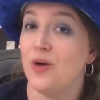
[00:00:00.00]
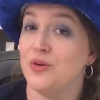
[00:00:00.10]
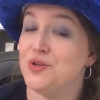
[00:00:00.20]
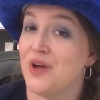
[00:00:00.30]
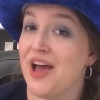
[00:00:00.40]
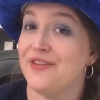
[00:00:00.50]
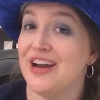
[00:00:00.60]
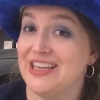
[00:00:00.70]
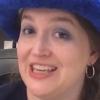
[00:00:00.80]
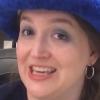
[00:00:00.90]
we do have an
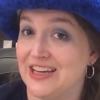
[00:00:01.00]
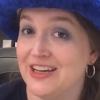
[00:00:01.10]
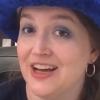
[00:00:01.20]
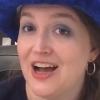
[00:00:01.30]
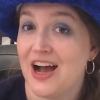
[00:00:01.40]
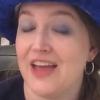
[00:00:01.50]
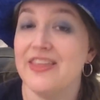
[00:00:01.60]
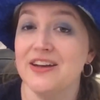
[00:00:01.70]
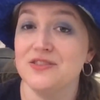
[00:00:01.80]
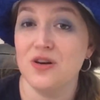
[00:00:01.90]
IKEA, and
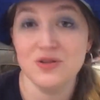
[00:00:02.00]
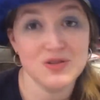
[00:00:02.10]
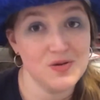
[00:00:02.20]
that is also